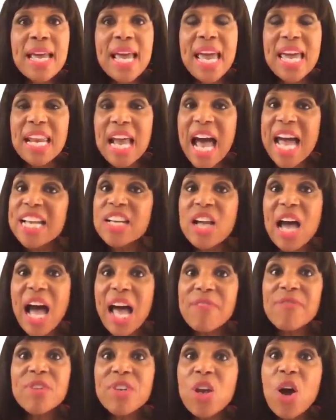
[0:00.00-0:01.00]
And
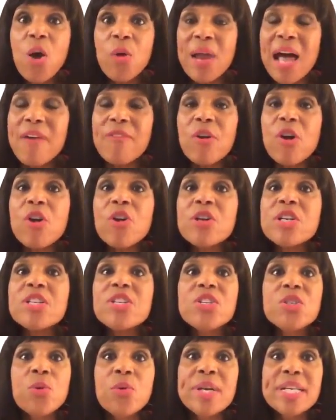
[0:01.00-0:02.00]
I've heard
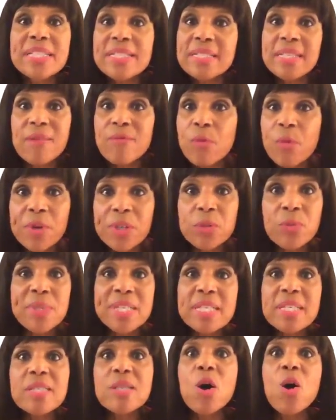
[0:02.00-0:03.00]
stories, because I've worked
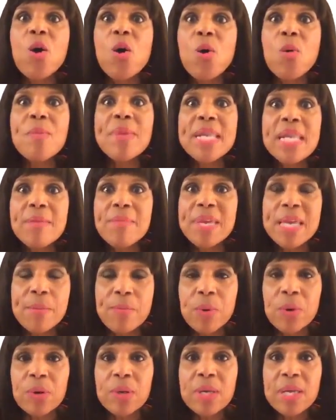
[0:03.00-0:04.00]
with so many
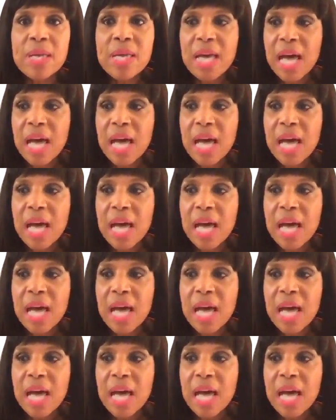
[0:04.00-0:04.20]
people.